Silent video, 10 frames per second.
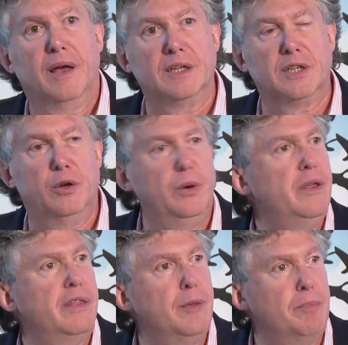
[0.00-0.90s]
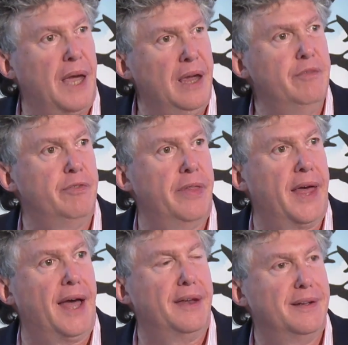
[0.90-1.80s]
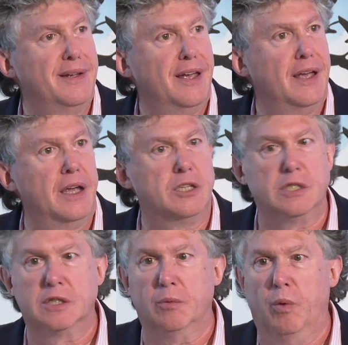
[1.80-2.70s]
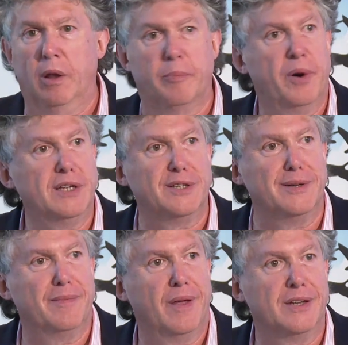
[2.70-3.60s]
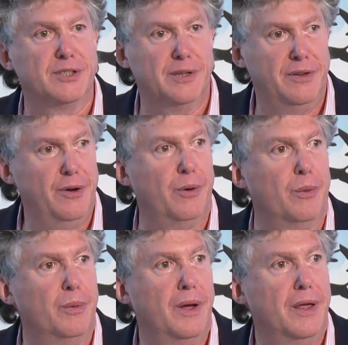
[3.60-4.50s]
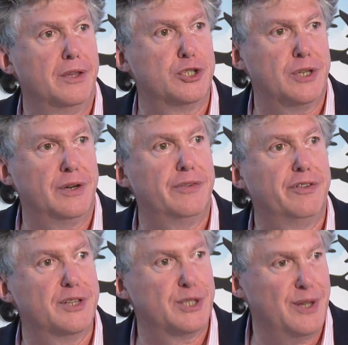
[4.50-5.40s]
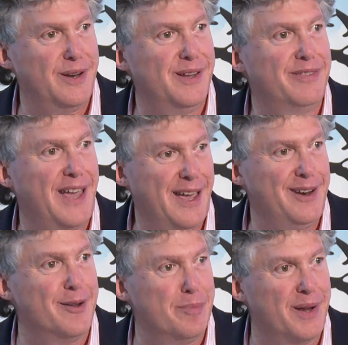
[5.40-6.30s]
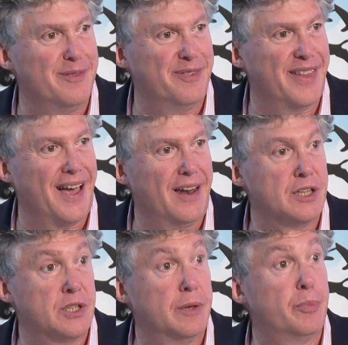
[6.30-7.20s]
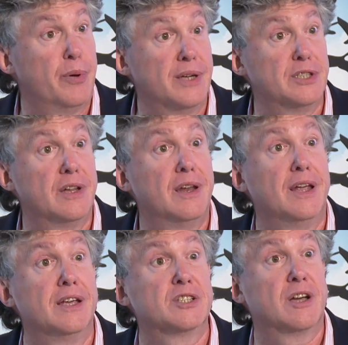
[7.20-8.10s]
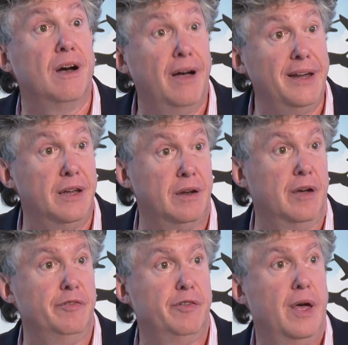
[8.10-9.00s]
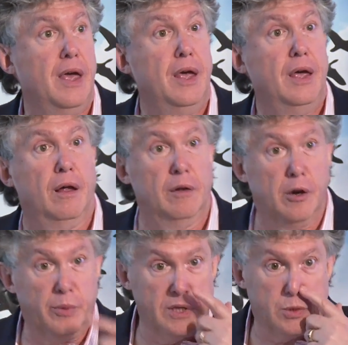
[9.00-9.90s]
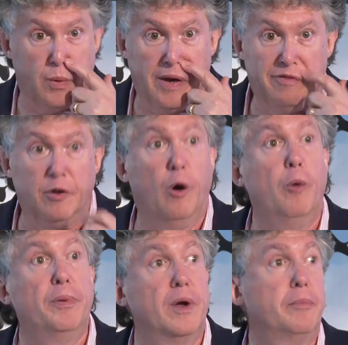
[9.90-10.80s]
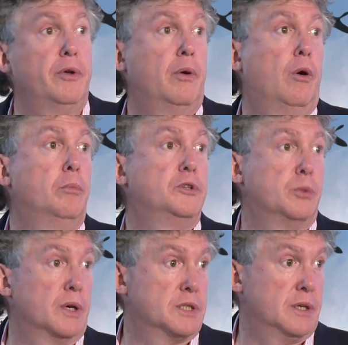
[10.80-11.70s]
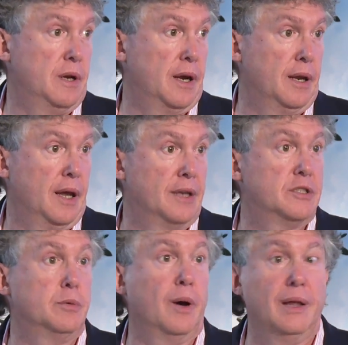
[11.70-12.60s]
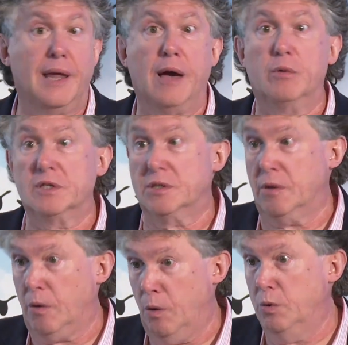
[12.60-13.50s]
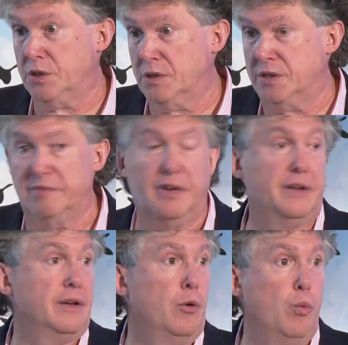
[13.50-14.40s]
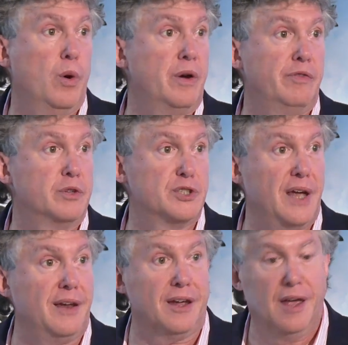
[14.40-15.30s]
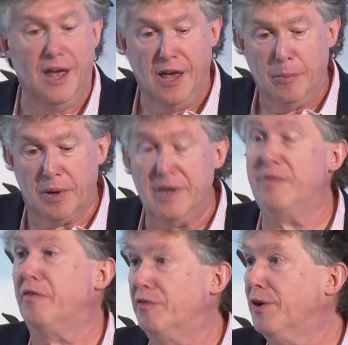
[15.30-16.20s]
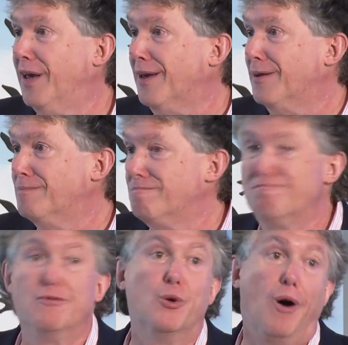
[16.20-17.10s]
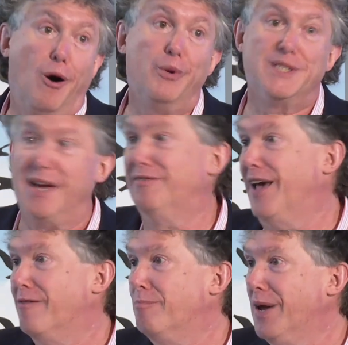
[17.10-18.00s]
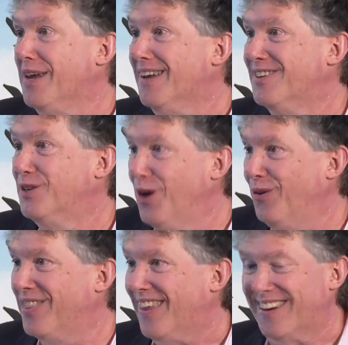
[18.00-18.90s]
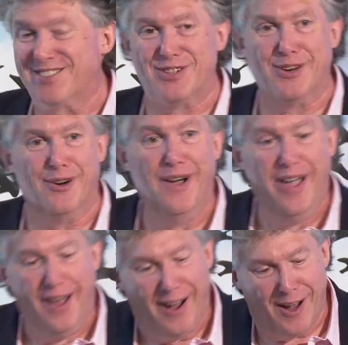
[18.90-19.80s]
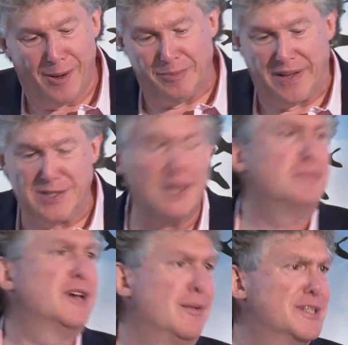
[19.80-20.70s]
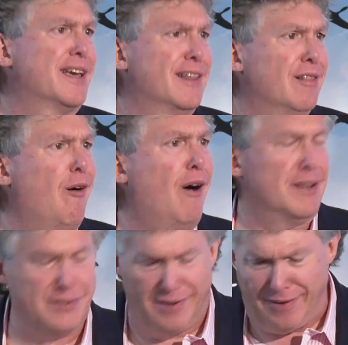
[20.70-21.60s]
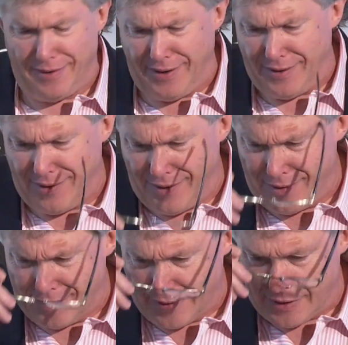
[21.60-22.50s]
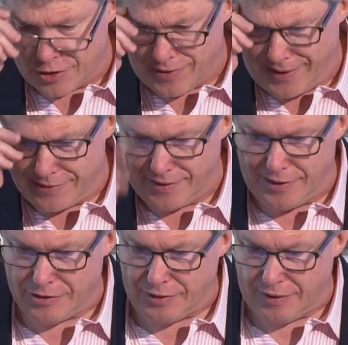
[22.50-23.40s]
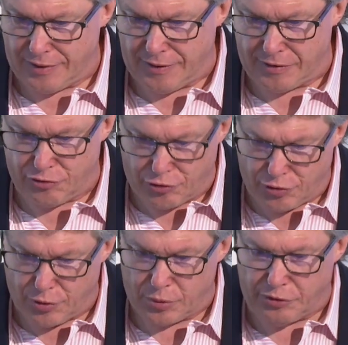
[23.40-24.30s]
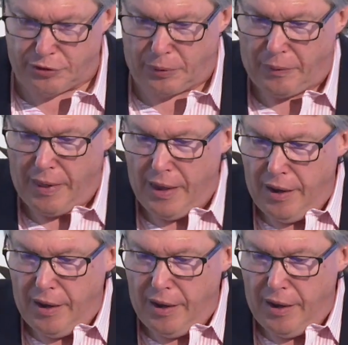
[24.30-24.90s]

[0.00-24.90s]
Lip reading: I said, "Who do you think paid for that?" And she said, "Well, the president." I said, "No, the Center for the Study of Canada paid for that." I said, "The president is kind enough, along with his wife, to open up their home to us tonight and to allow us to host this event in a wonderful setting. But never forget, you always have to have money to do things, and sometimes they get lost in translation. It's true. So